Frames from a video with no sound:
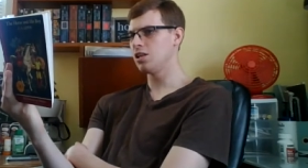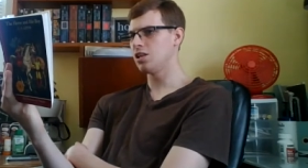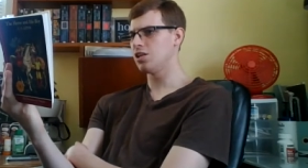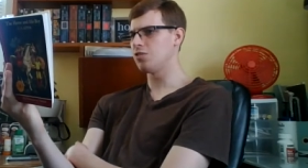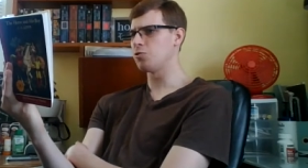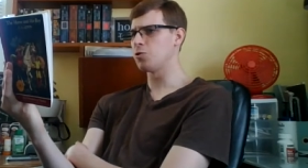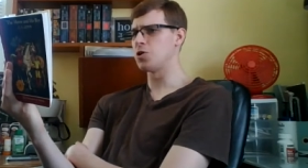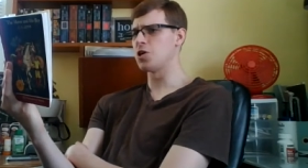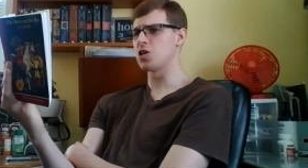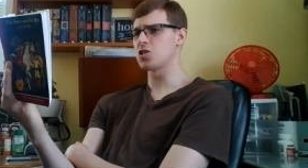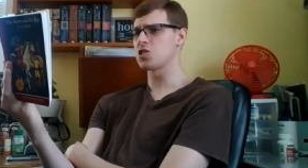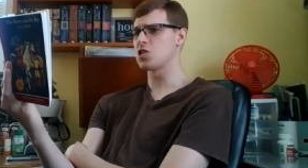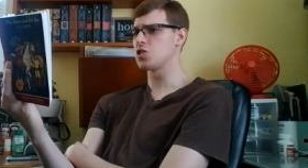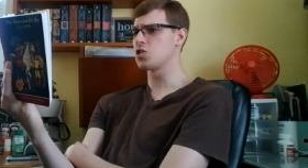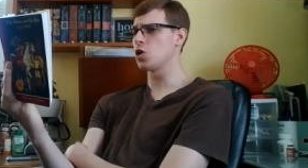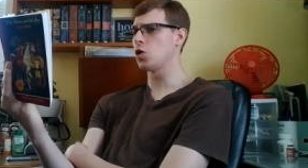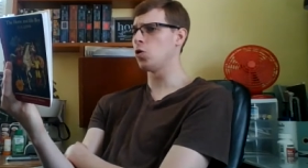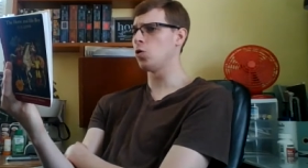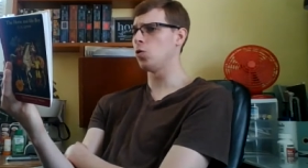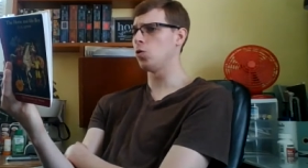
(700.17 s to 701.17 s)
were not at
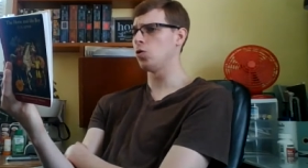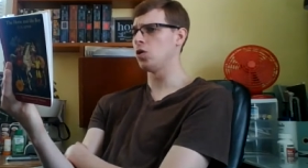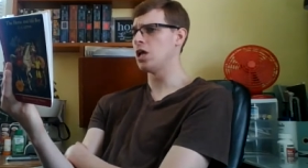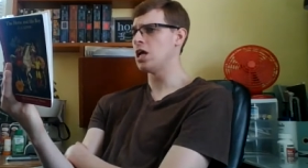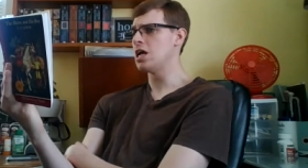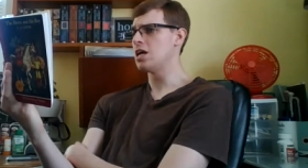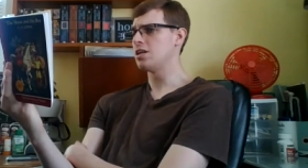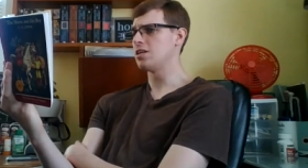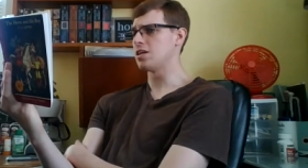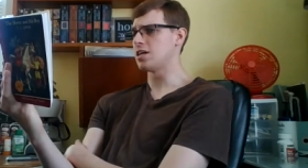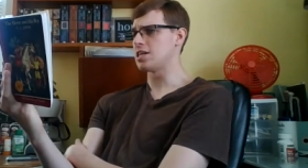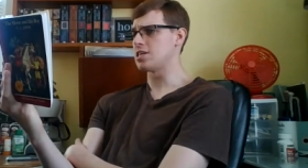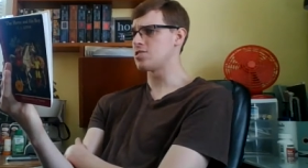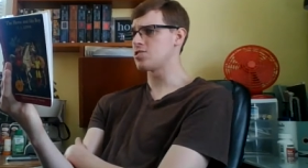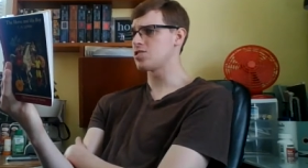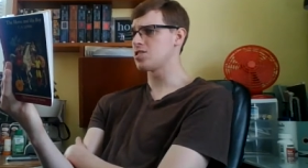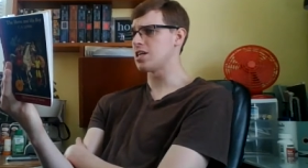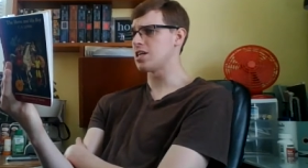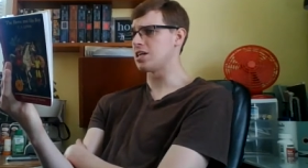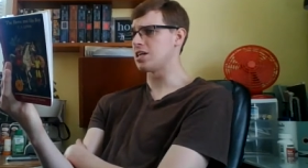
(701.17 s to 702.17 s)
all
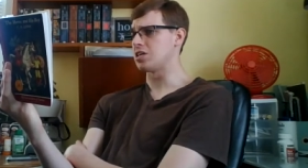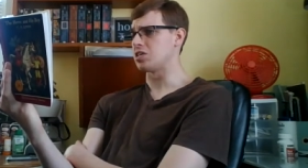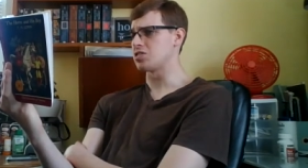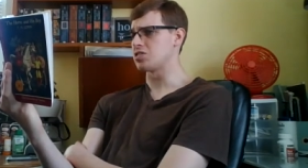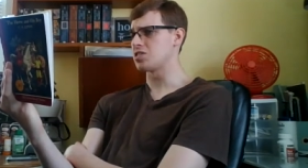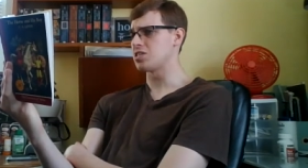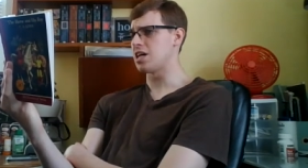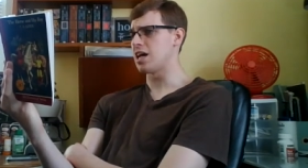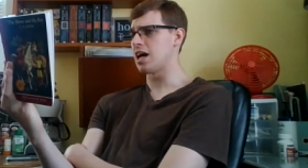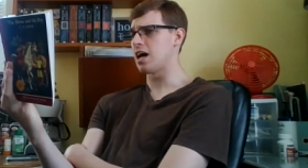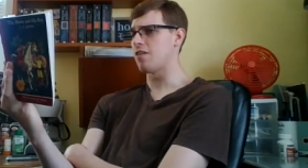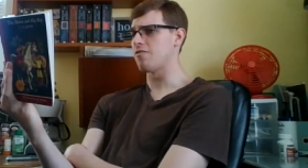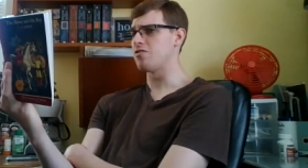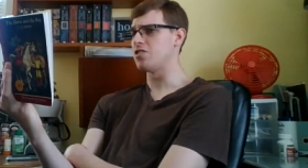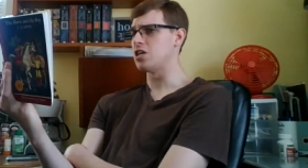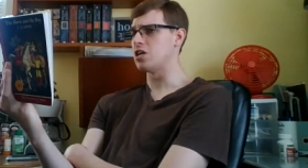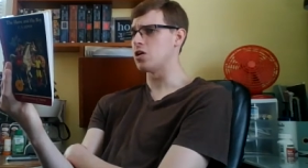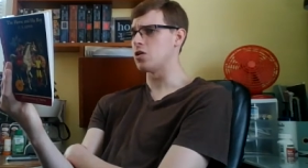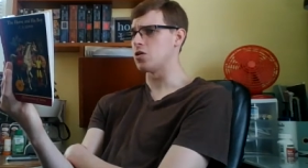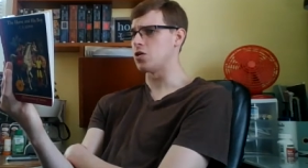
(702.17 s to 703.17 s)
nice things to have
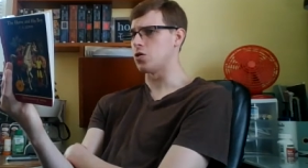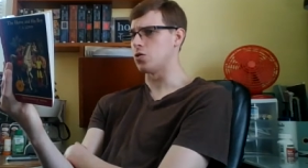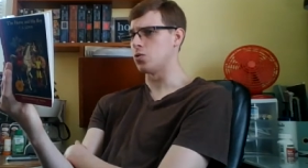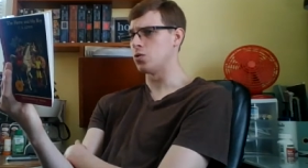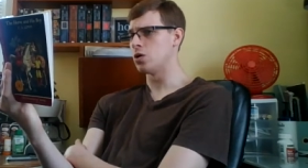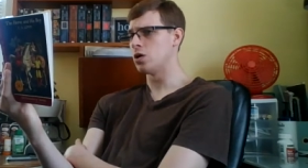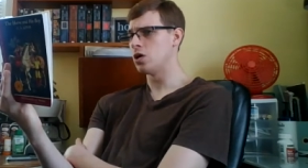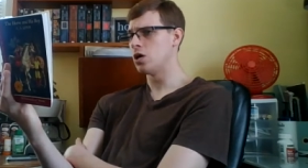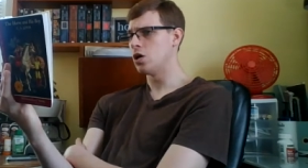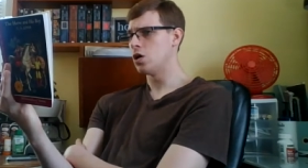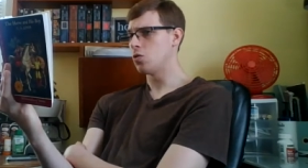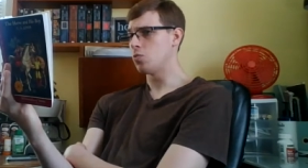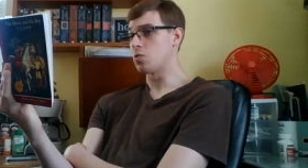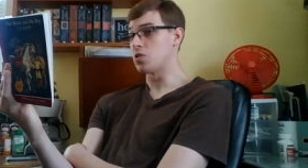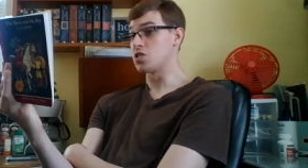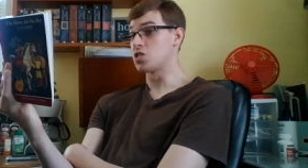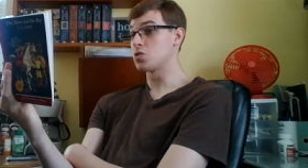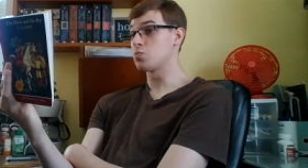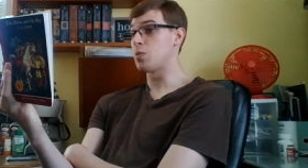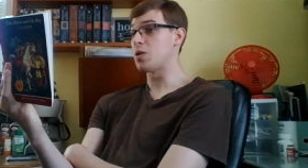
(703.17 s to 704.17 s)
near you
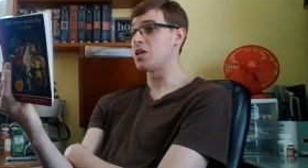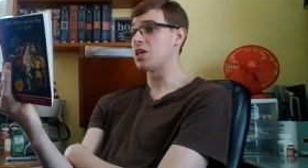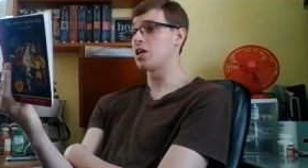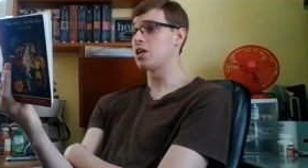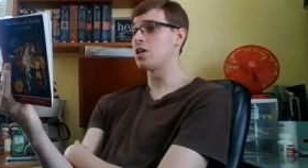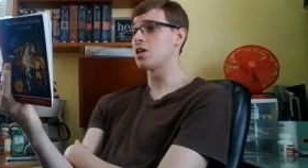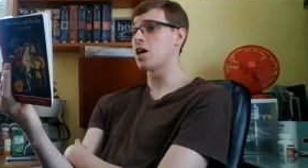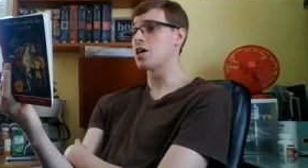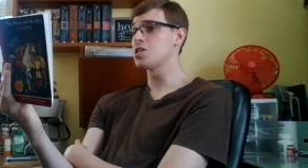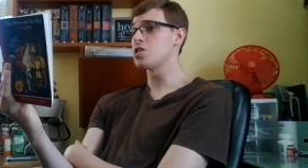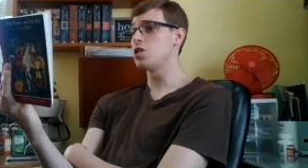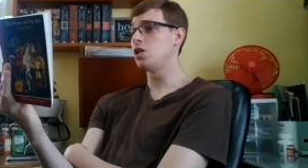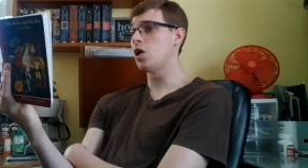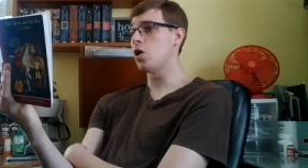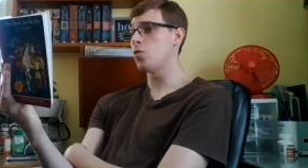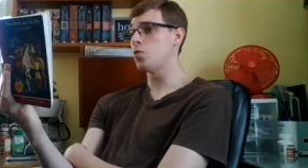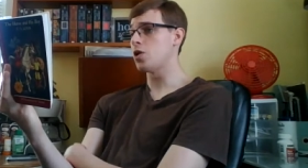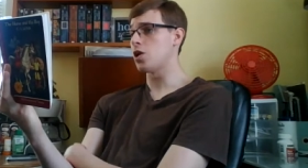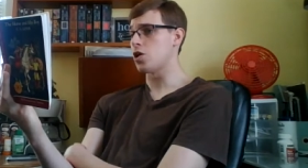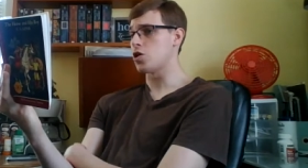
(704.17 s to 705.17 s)
when spending a night
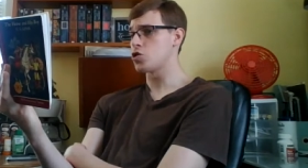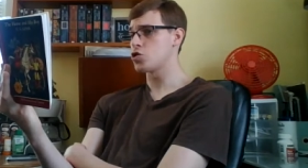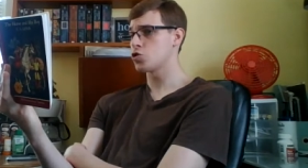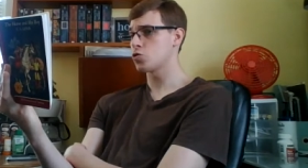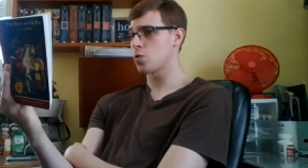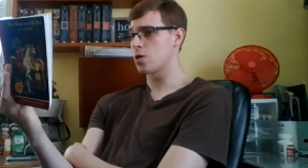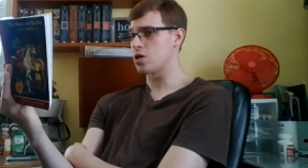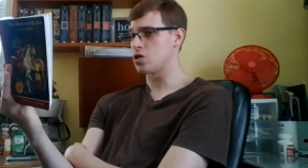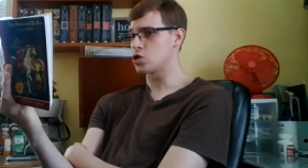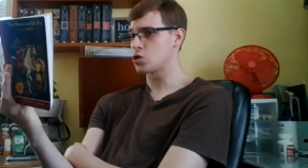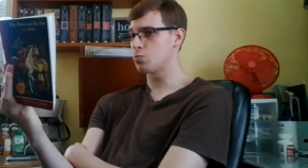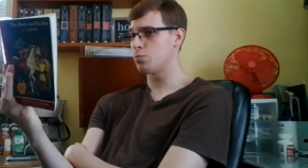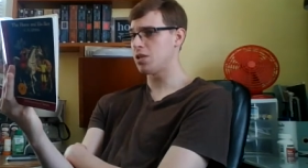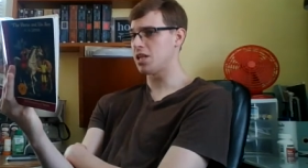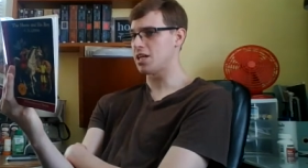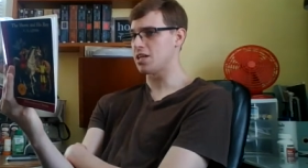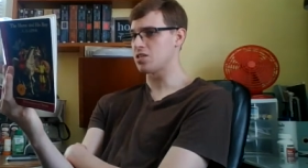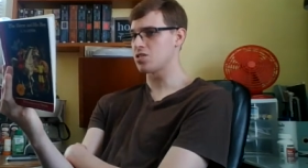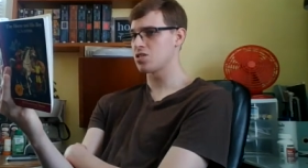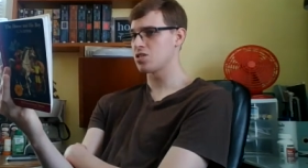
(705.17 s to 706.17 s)
alone in a strange
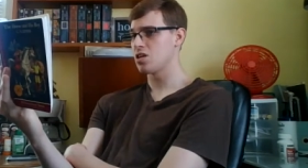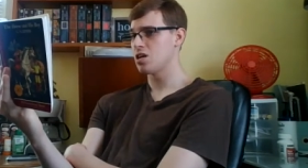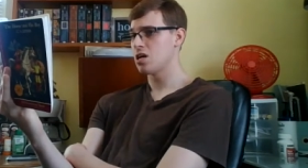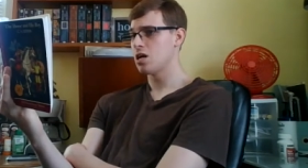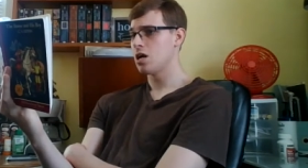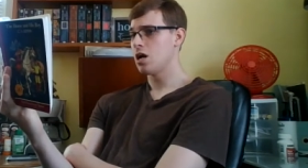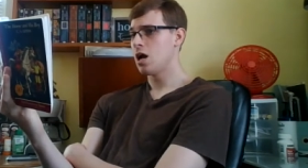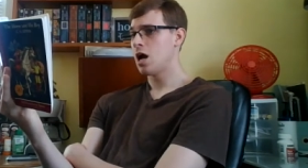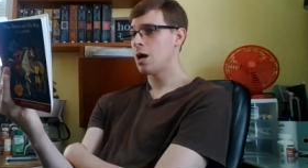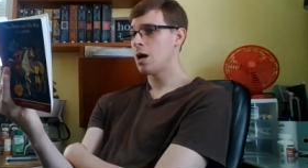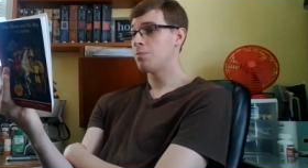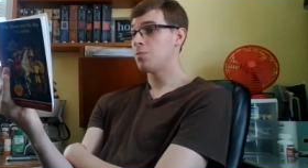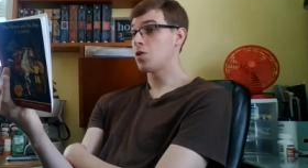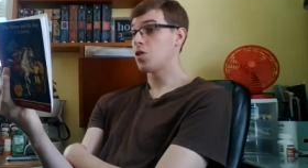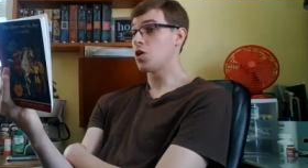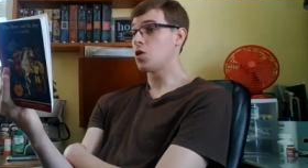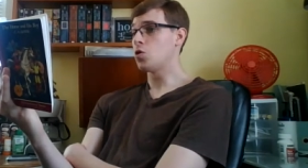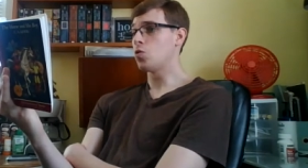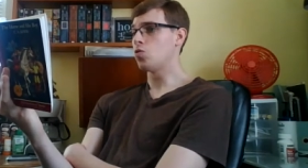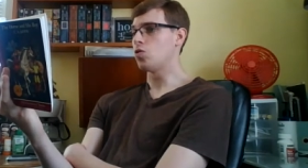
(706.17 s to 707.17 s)
place, but
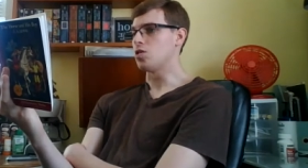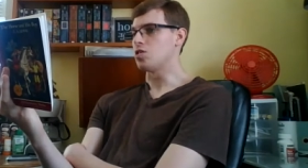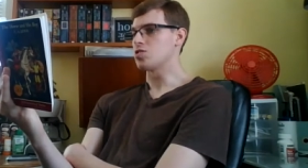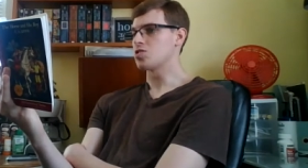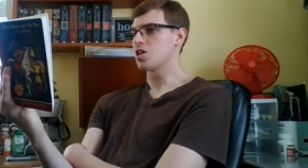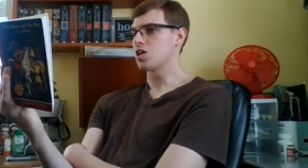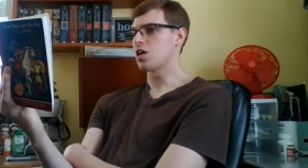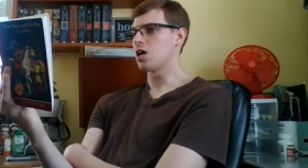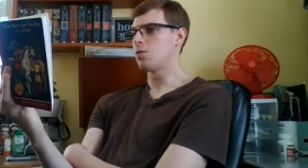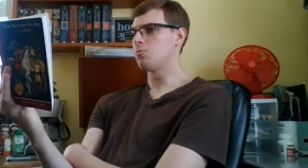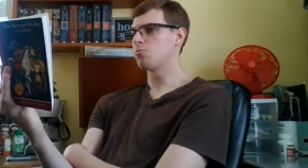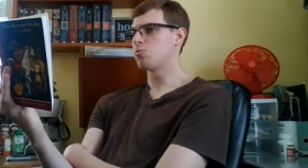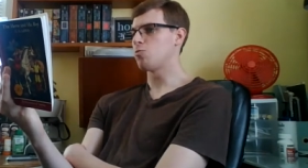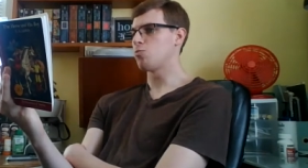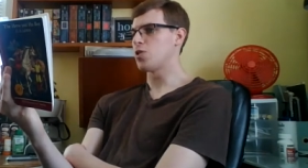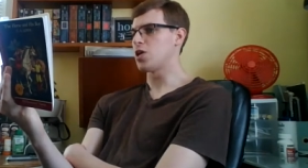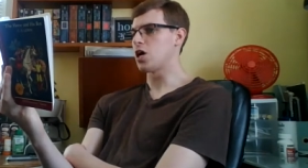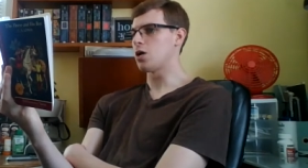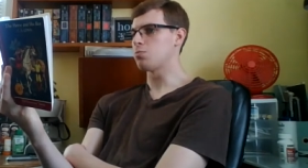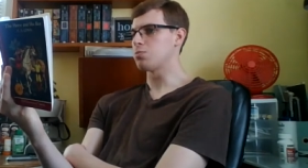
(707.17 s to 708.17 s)
the noise had come from
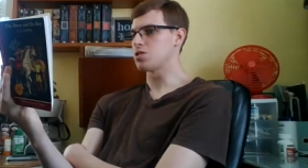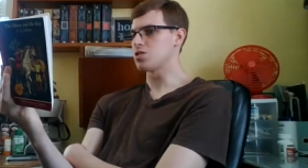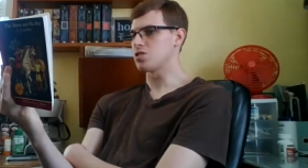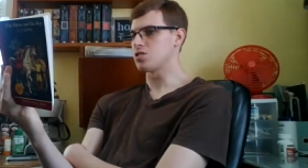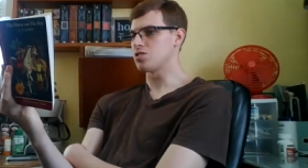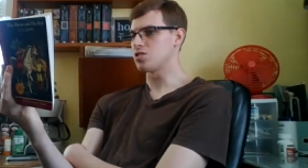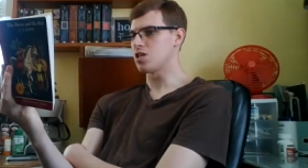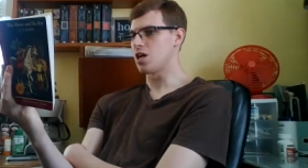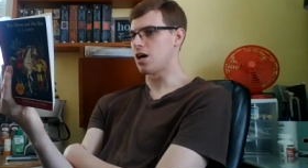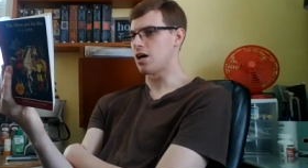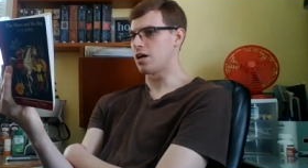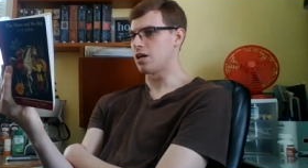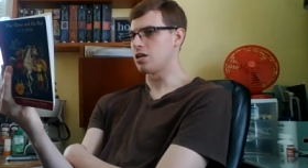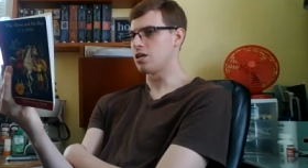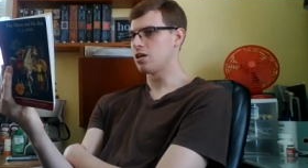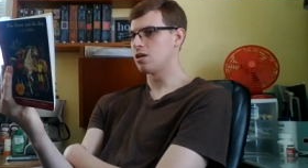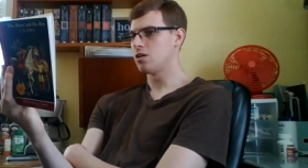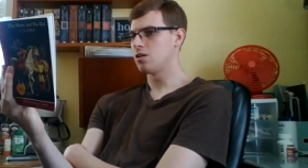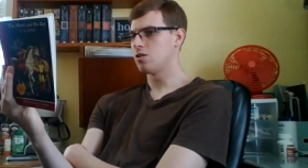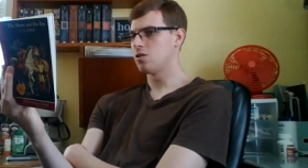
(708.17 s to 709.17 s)
the opposite side,
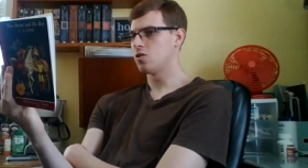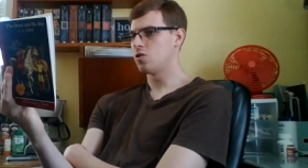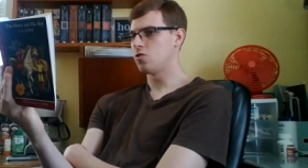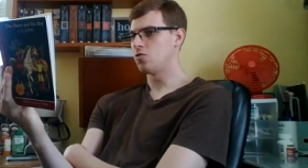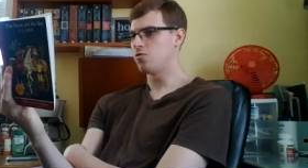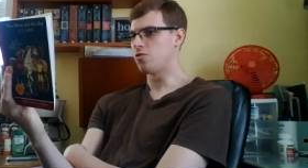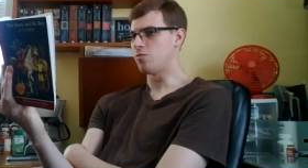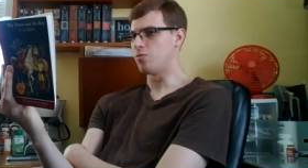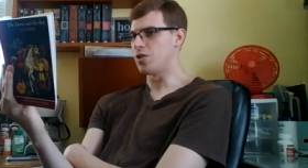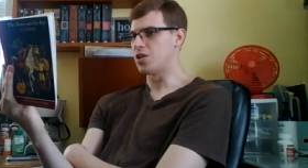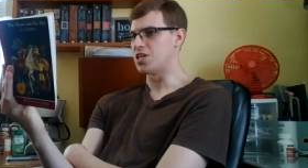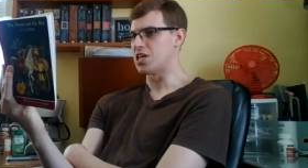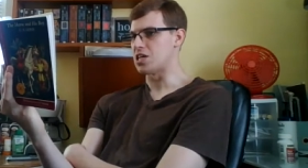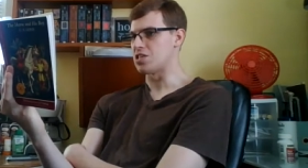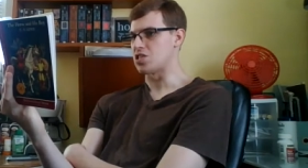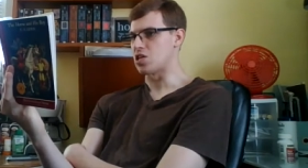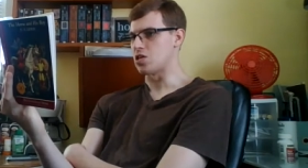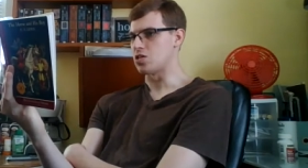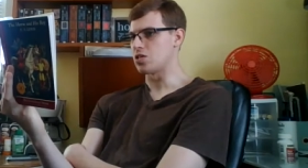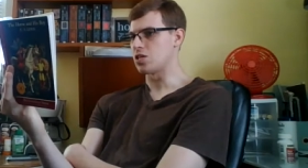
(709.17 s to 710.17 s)
from the
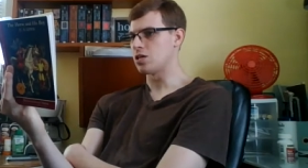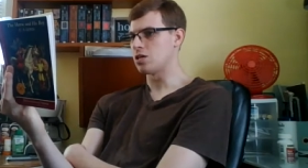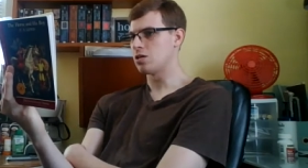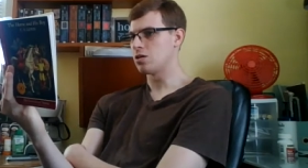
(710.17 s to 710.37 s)
desert.